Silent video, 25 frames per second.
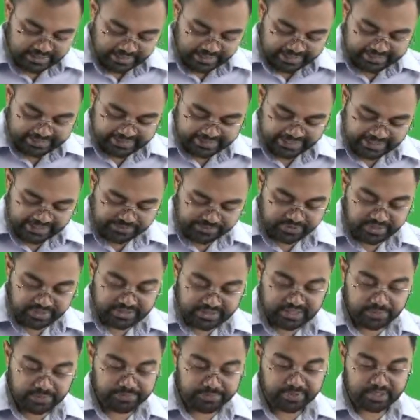and that's why
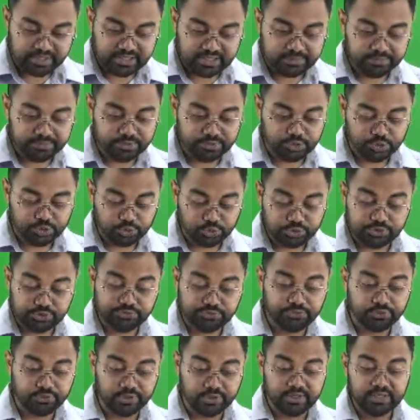they become
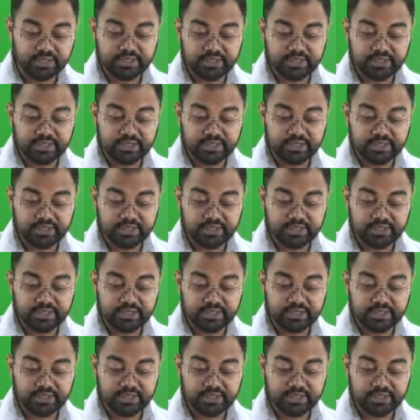useful